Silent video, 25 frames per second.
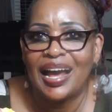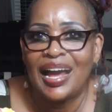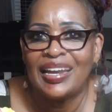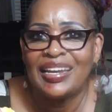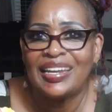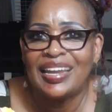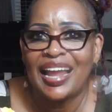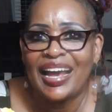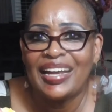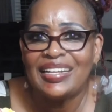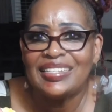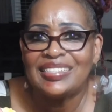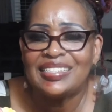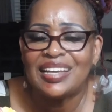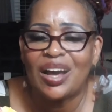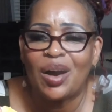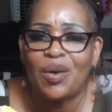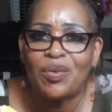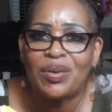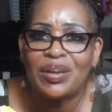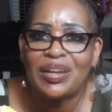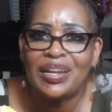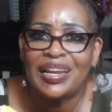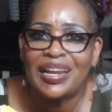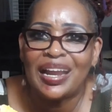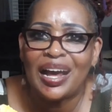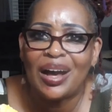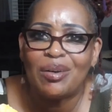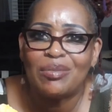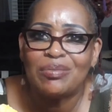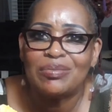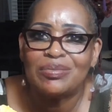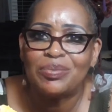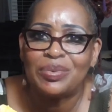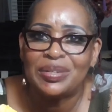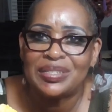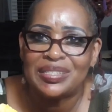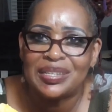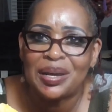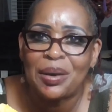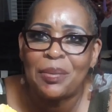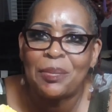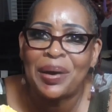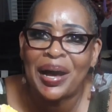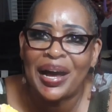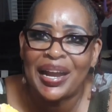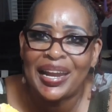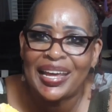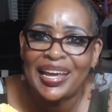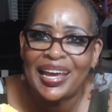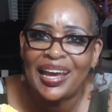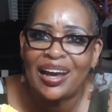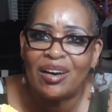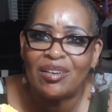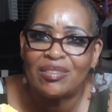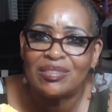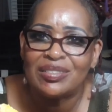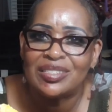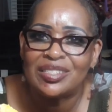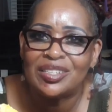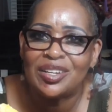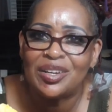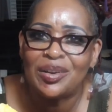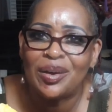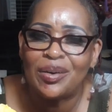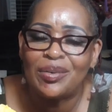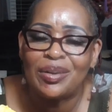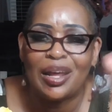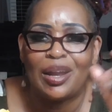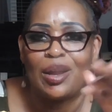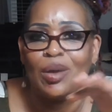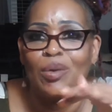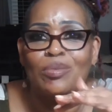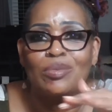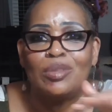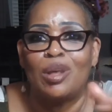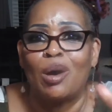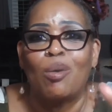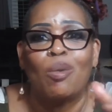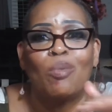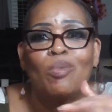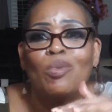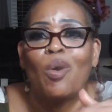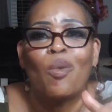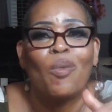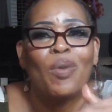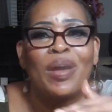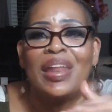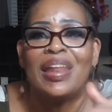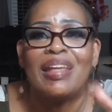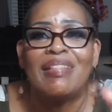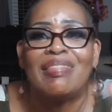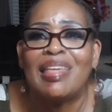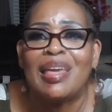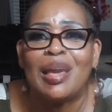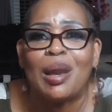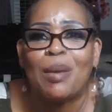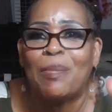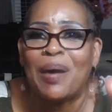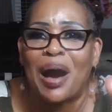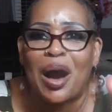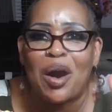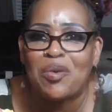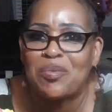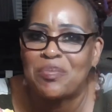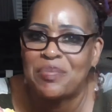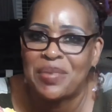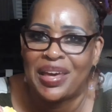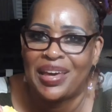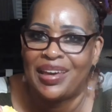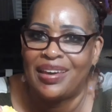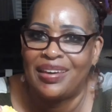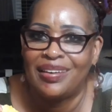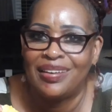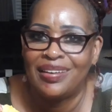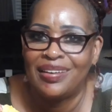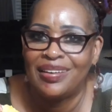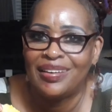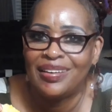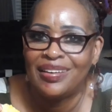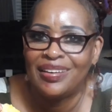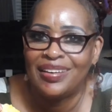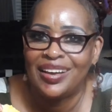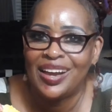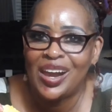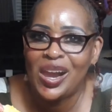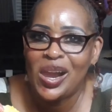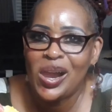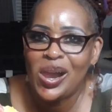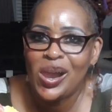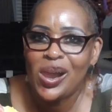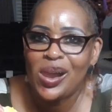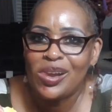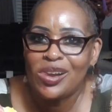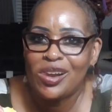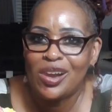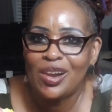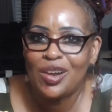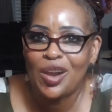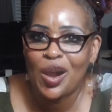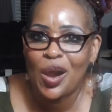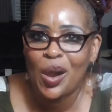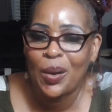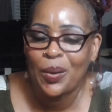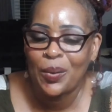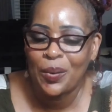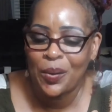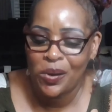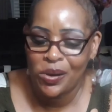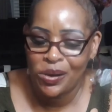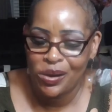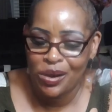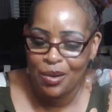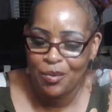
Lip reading: I like talking it out with somebody else. You know, they don't know anything about me. You know,